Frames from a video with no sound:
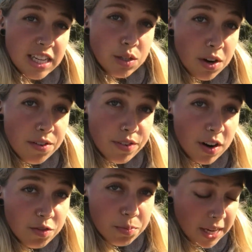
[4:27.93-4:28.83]
This one in
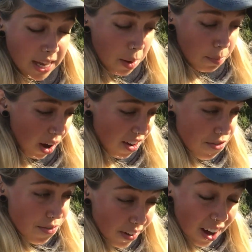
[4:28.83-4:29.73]
front of me here by
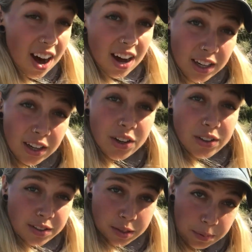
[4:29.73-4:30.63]
far
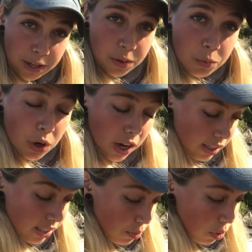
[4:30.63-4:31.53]
looks to be the
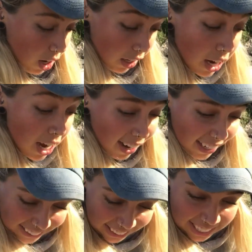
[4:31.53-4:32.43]
worst one.
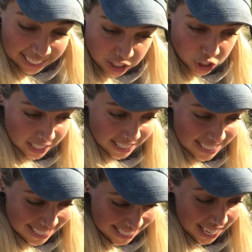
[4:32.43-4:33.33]
I can literally
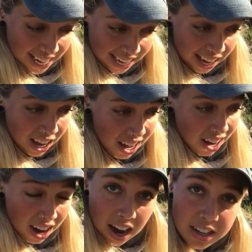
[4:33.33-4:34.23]
see
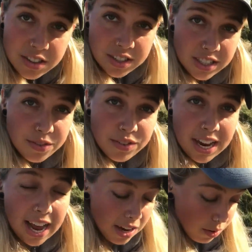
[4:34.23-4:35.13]
hundreds of
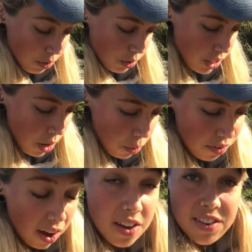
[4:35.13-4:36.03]
nails
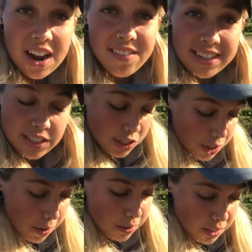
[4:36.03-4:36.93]
without even having to
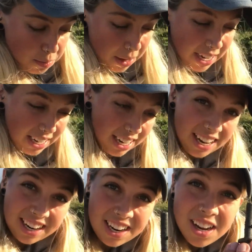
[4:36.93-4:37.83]
use the
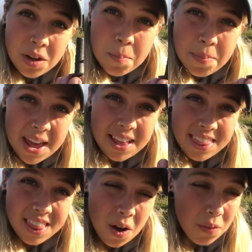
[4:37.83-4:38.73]
magnet, and big
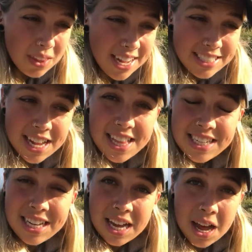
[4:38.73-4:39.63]
old things like this.